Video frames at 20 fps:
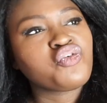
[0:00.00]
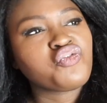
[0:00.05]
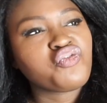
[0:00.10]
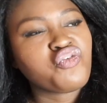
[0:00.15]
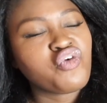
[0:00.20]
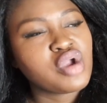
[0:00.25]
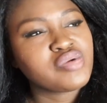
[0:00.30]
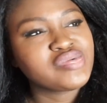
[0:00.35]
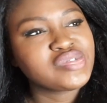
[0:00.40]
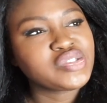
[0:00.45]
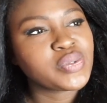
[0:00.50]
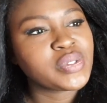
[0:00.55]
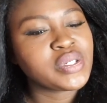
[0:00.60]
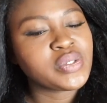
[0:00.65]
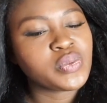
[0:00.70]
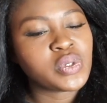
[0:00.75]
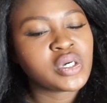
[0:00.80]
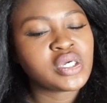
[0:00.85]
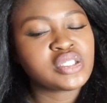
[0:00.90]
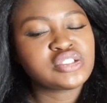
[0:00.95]
for Forever
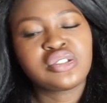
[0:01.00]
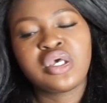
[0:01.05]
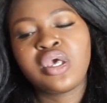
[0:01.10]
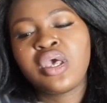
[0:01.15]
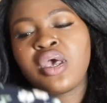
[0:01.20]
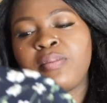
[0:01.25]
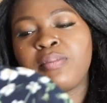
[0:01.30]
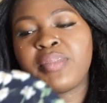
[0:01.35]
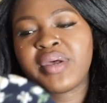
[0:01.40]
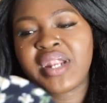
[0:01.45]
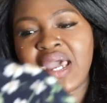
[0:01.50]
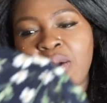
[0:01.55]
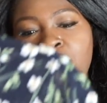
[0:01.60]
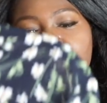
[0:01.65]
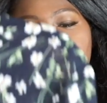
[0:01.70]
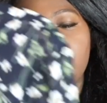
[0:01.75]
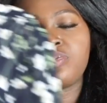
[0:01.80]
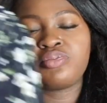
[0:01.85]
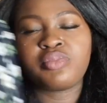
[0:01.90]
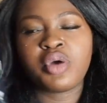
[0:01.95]
21, but I
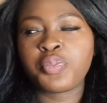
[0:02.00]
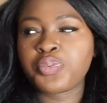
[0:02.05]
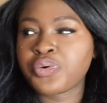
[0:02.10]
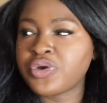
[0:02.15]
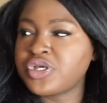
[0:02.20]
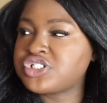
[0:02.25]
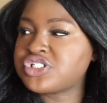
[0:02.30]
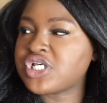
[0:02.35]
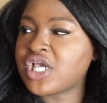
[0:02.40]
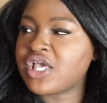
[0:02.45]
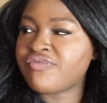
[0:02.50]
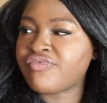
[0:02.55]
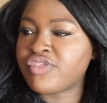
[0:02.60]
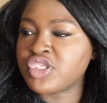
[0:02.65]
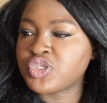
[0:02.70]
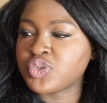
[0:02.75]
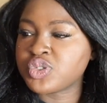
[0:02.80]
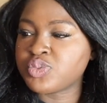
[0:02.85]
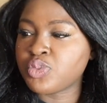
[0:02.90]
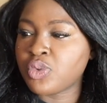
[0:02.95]
would appreciate
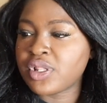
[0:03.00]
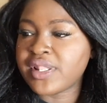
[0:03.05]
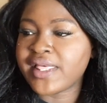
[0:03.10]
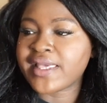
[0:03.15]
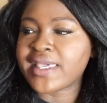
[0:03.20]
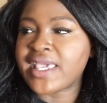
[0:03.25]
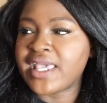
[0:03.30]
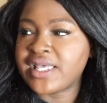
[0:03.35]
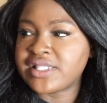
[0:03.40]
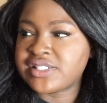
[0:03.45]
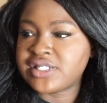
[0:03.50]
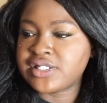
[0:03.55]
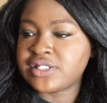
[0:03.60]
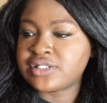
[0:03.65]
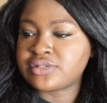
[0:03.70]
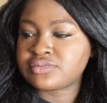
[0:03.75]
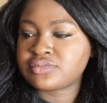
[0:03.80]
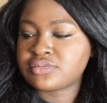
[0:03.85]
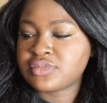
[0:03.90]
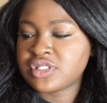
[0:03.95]
this was more like
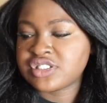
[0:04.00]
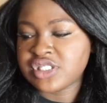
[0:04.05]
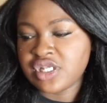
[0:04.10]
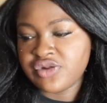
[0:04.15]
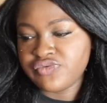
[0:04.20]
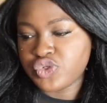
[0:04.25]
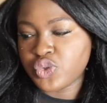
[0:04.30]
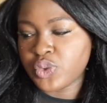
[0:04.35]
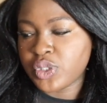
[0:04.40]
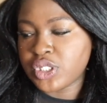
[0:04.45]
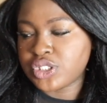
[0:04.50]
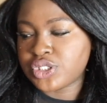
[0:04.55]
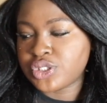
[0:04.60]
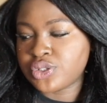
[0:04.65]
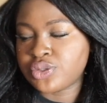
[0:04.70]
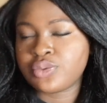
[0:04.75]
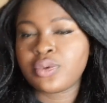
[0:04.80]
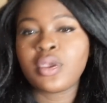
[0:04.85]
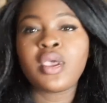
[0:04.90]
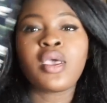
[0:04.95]
18 instead of
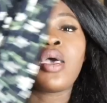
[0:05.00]
22.